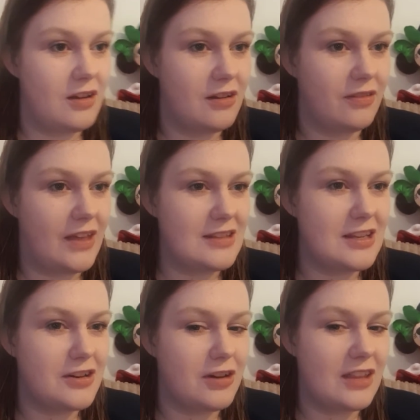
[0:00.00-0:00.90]
that's the
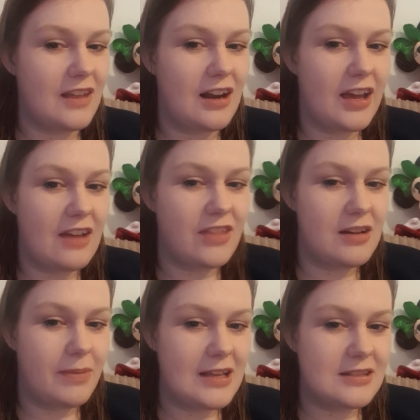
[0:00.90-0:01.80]
annoying thing. Like, if they'd
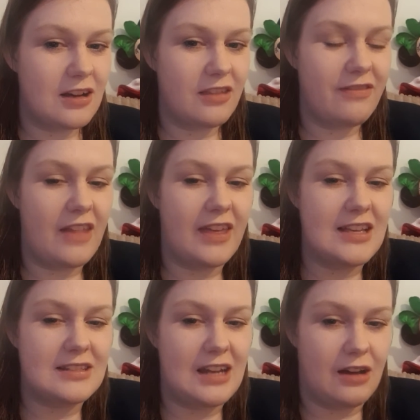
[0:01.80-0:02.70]
have based it on the fact that
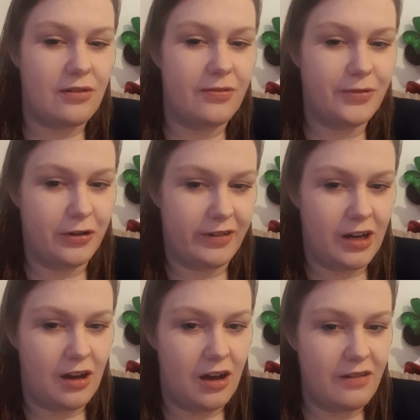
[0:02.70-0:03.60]
he's now
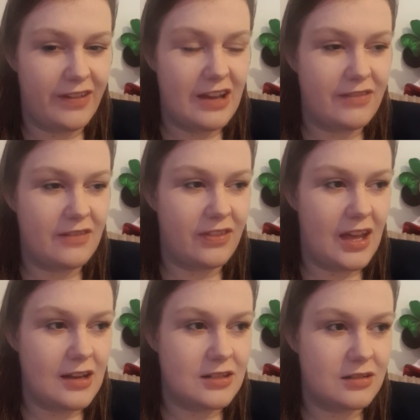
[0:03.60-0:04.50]
4.5, even if
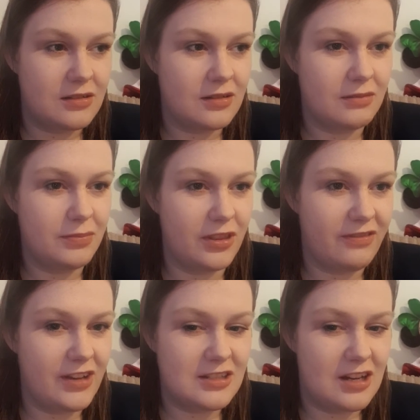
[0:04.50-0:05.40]
they'd put the
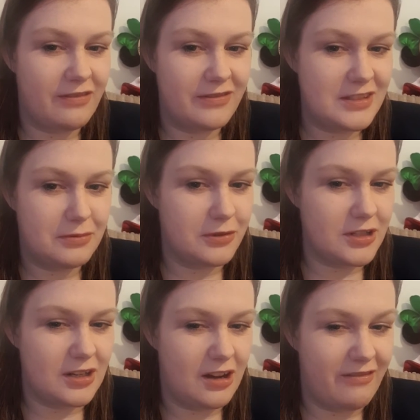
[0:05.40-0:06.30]
first half of his award
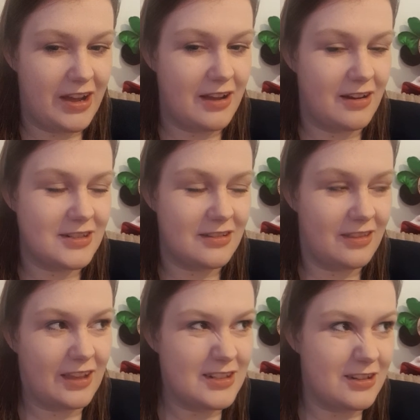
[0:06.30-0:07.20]
at lower rate, I don't think
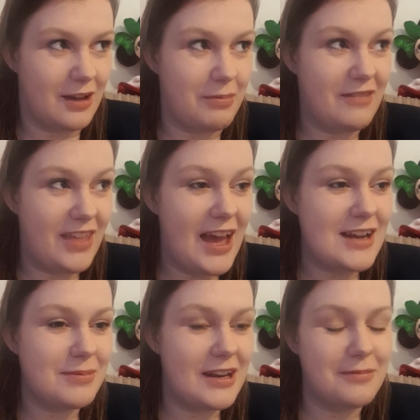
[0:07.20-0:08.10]
they can do that. But if they
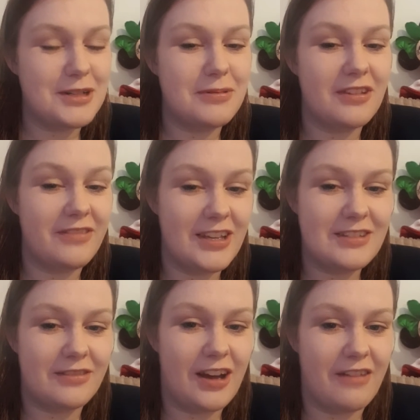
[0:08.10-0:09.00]
had been able to put the
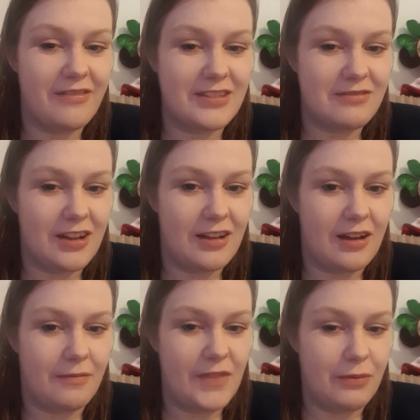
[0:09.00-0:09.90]
first half of his
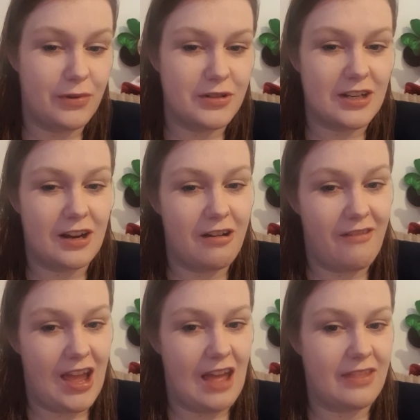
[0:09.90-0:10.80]
award at lower
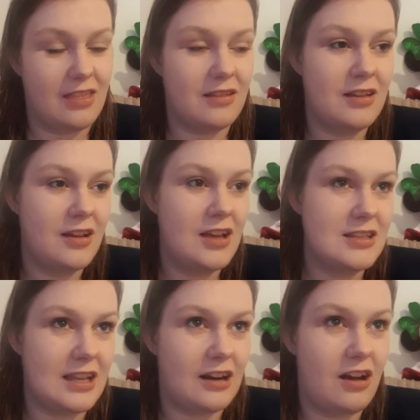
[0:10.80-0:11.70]
rate and then the
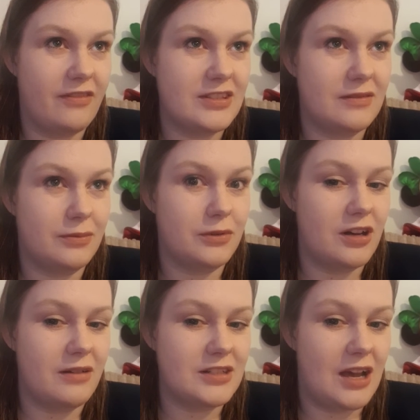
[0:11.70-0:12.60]
second half of his
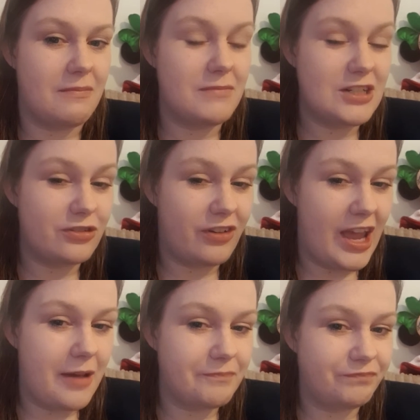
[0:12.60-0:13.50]
award at middle
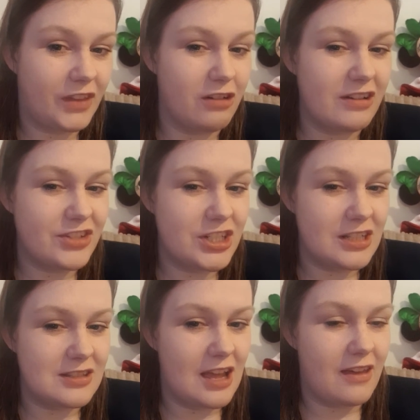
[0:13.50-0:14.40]
rate, or even she
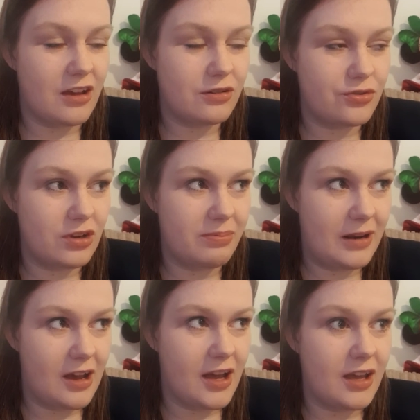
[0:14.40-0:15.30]
did say that I could
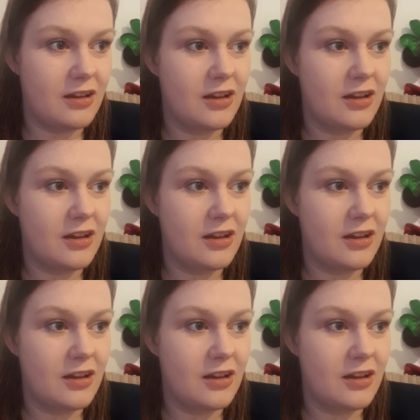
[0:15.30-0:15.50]
reapply